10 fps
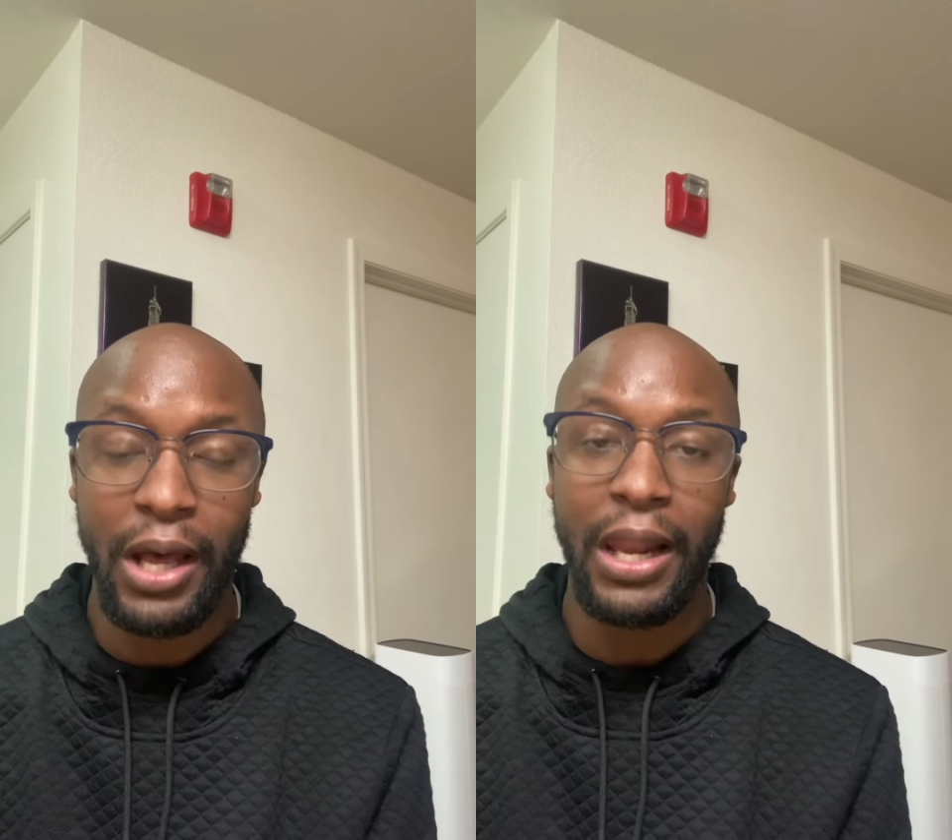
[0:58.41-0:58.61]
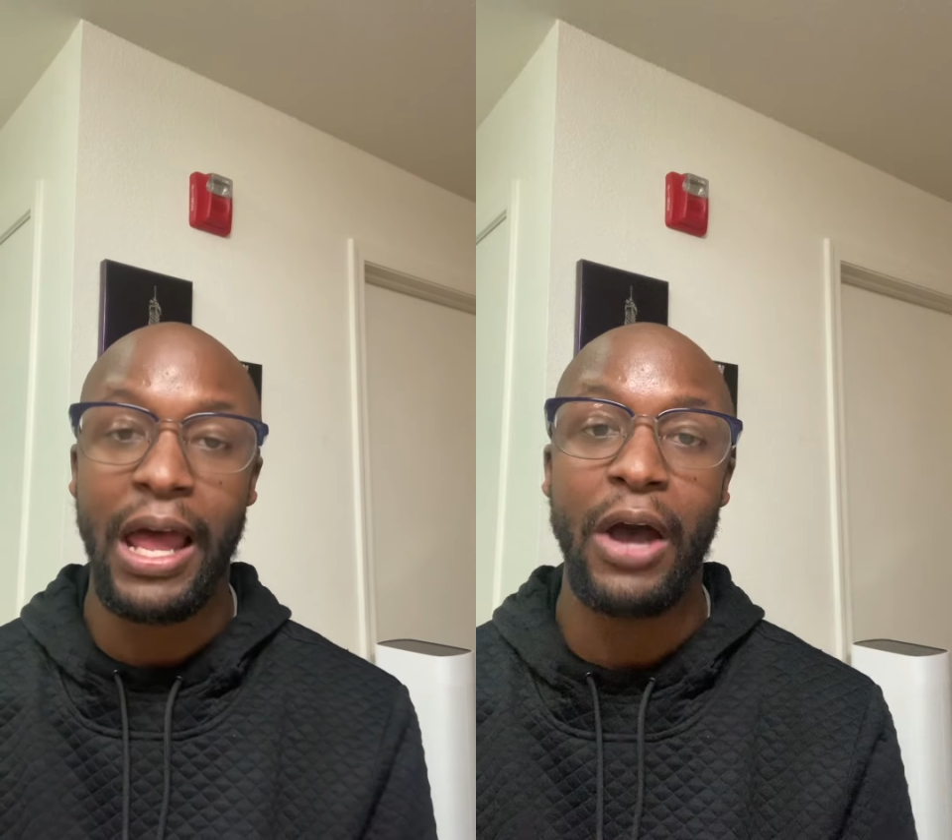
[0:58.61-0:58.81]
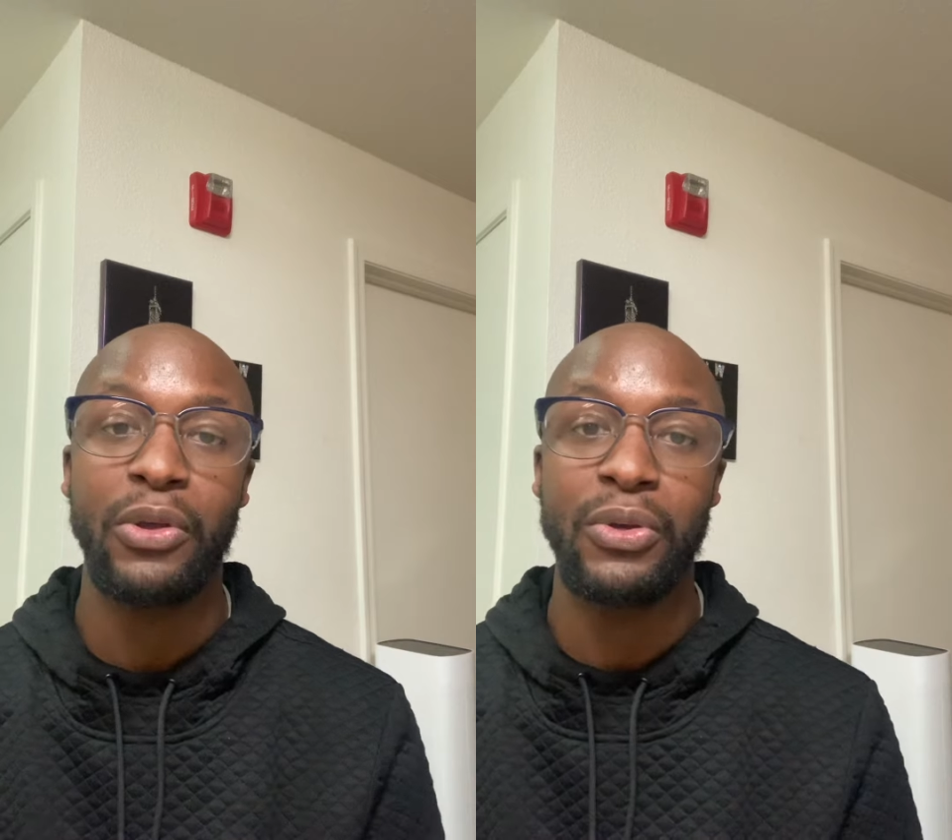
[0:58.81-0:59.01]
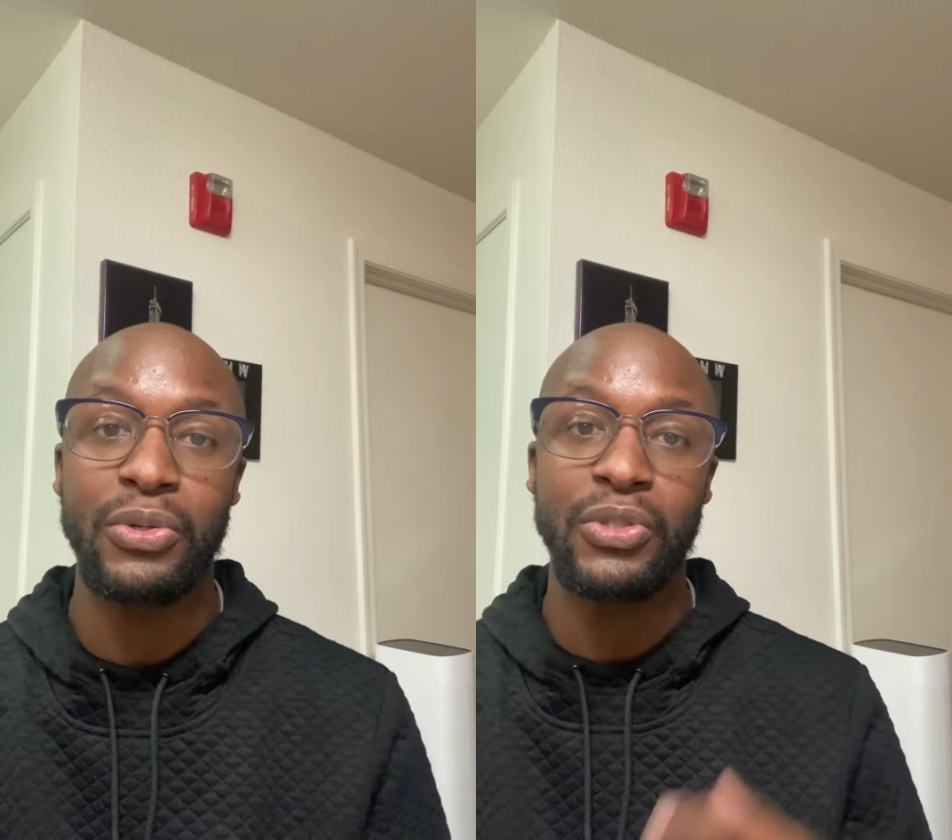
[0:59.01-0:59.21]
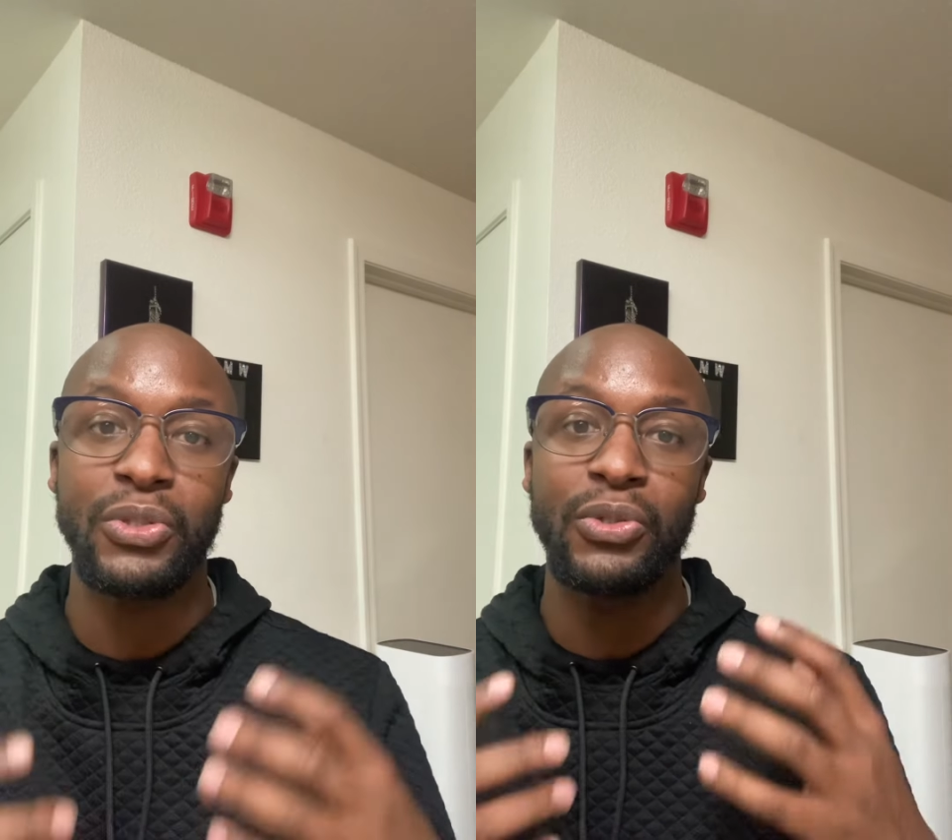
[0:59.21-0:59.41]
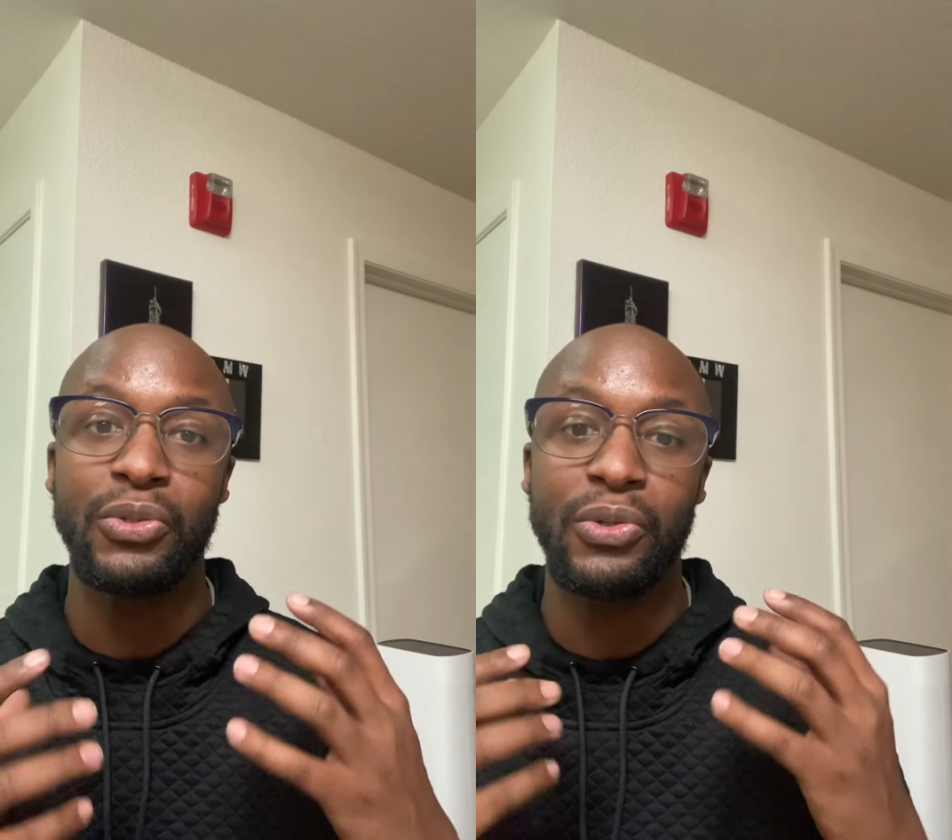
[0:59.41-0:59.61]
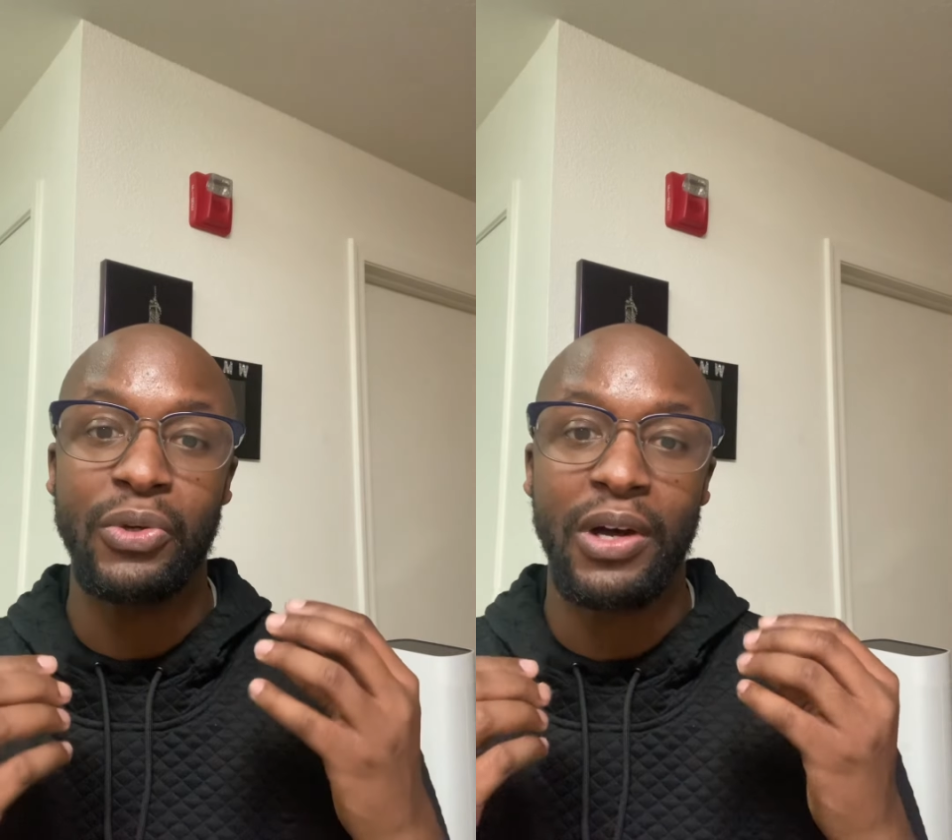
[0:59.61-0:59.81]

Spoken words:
allow you to